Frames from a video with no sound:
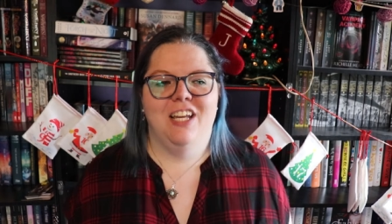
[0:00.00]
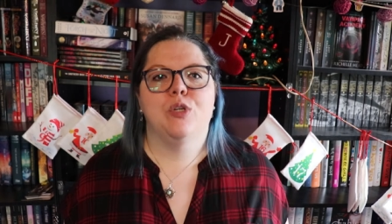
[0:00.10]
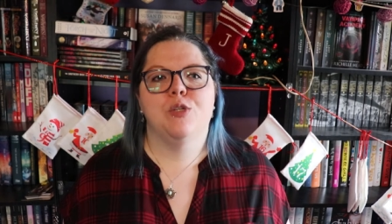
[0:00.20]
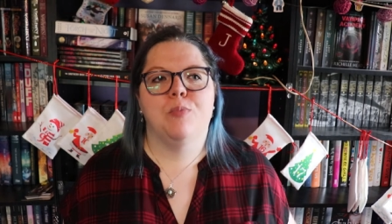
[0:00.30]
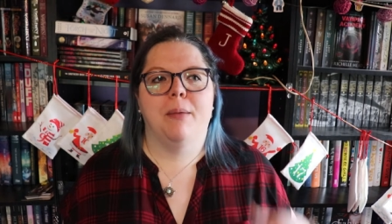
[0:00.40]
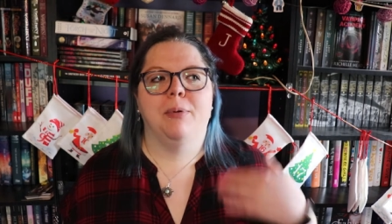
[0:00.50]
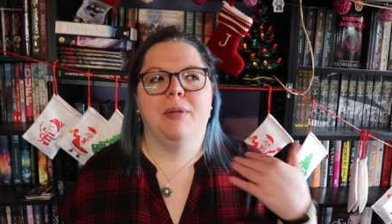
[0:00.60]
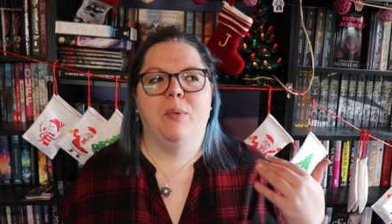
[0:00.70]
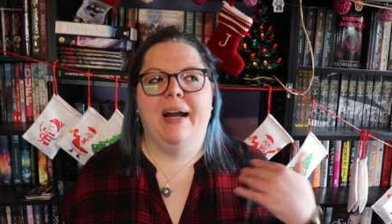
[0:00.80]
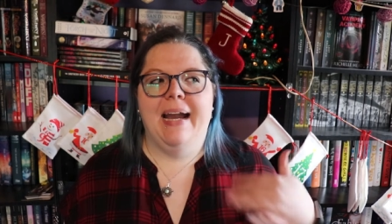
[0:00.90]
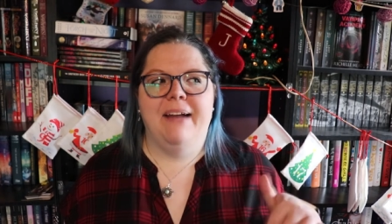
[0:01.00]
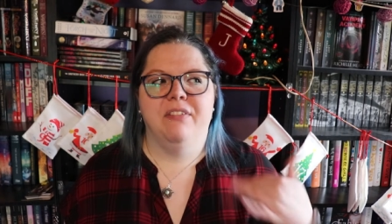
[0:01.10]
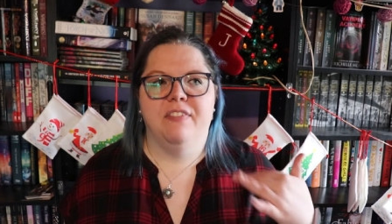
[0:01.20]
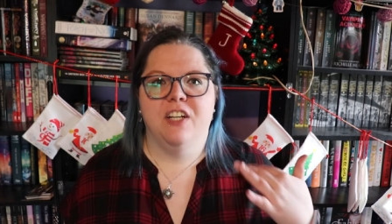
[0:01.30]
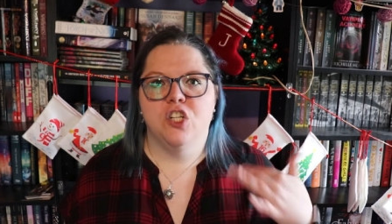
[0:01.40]
which is probably why I
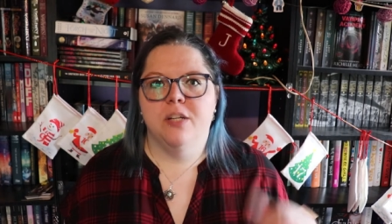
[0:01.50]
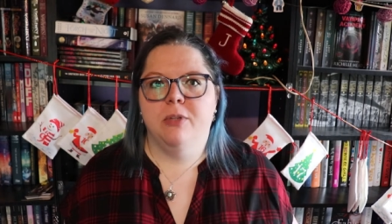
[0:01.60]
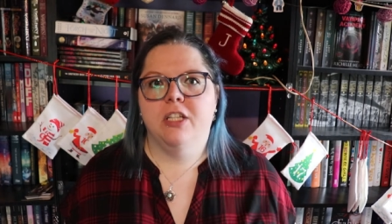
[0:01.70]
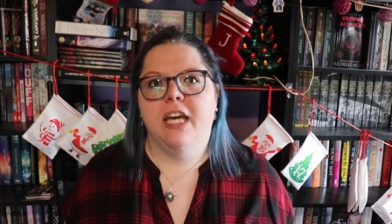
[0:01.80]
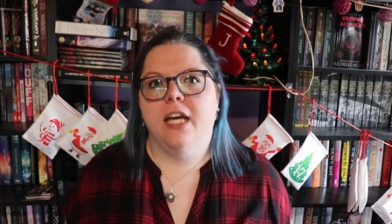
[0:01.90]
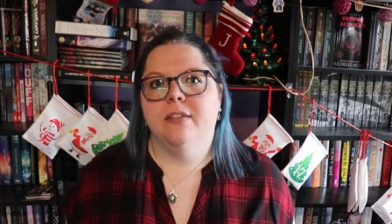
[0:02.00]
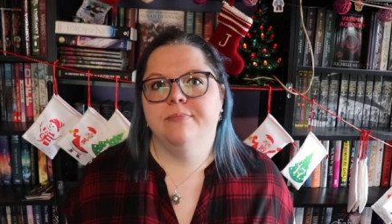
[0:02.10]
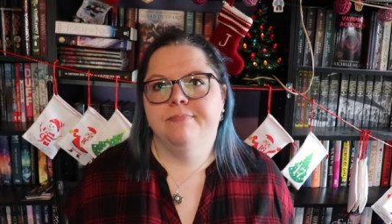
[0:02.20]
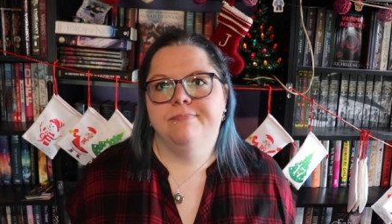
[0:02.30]
haven't finished the book yet.